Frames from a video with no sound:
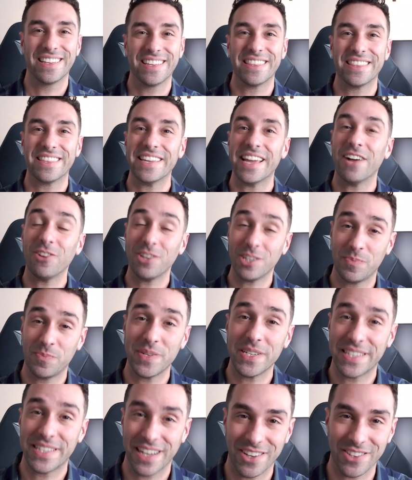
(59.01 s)
The
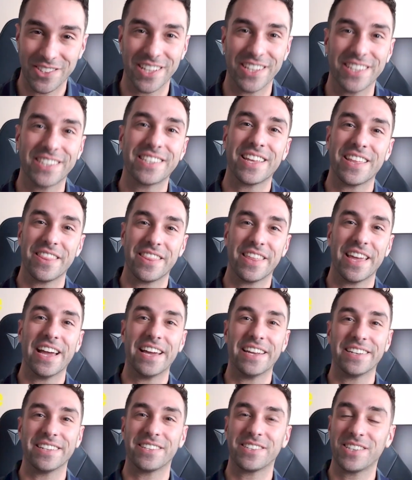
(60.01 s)
LSP tells us
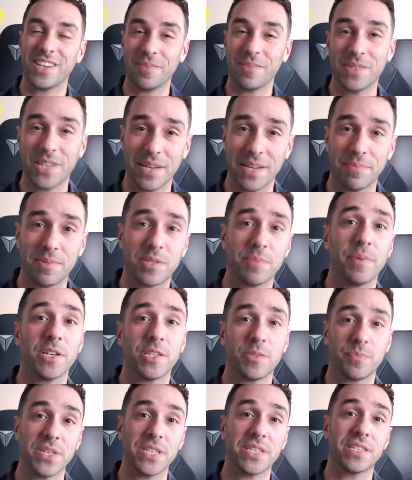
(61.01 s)
that subtypes
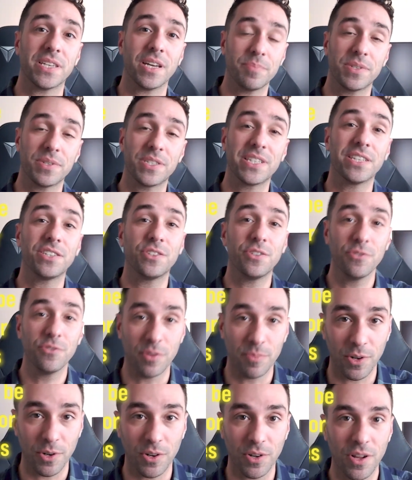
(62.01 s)
must be
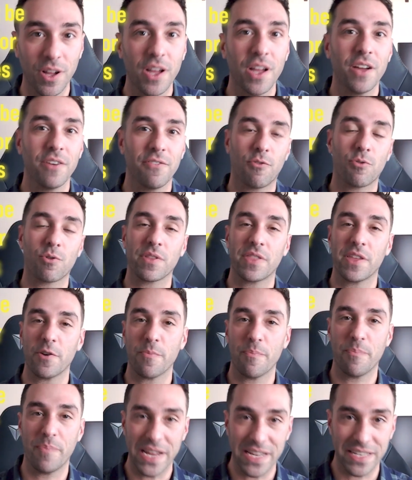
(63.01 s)
substitutable for their base